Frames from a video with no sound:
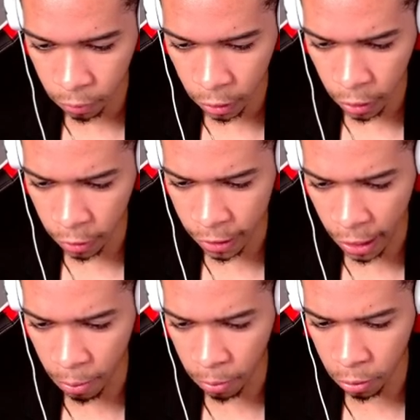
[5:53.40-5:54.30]
Y'all
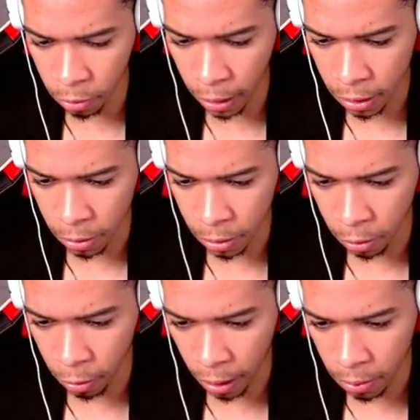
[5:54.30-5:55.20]
damn well know that's Mr.
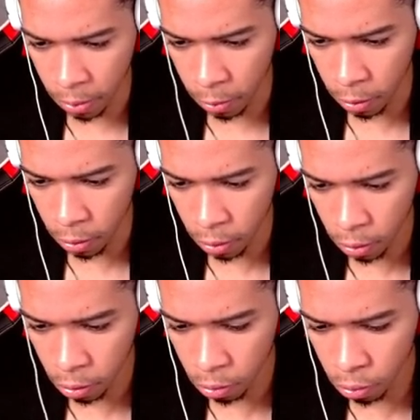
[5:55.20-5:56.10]
Krabs, bro.
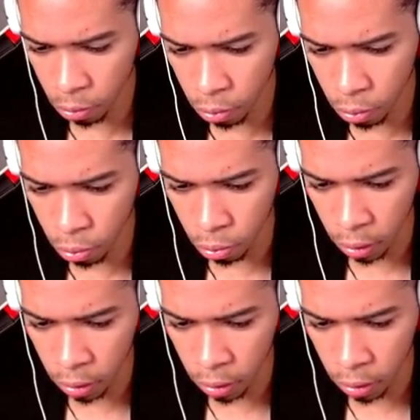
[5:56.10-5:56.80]
Ooh.